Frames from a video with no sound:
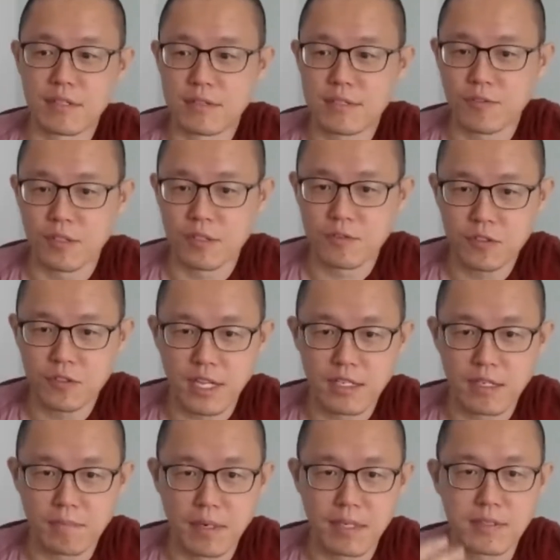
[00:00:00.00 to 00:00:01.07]
feel that
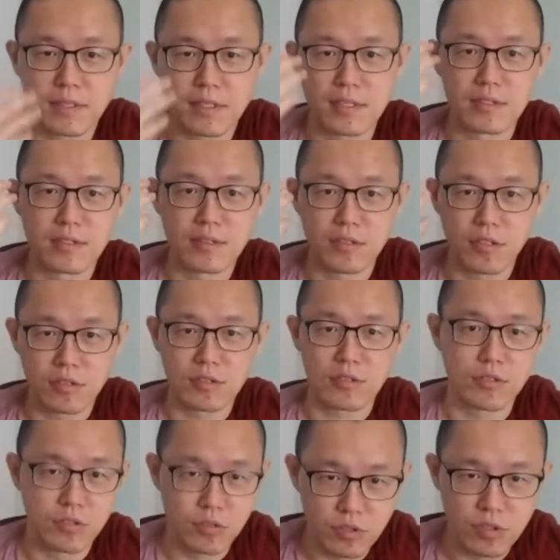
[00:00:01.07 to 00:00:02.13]
the person is not
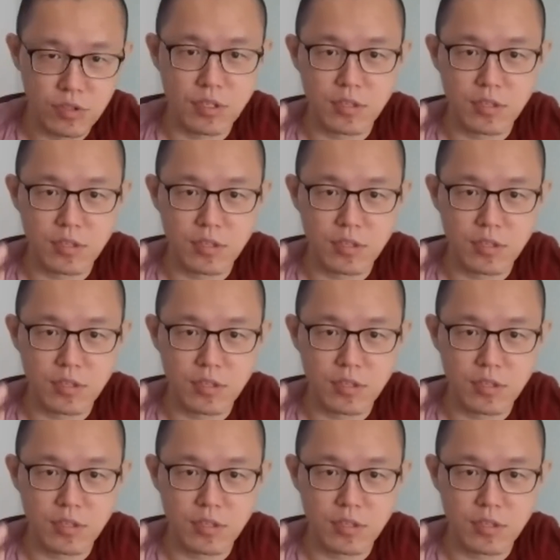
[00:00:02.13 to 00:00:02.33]
good,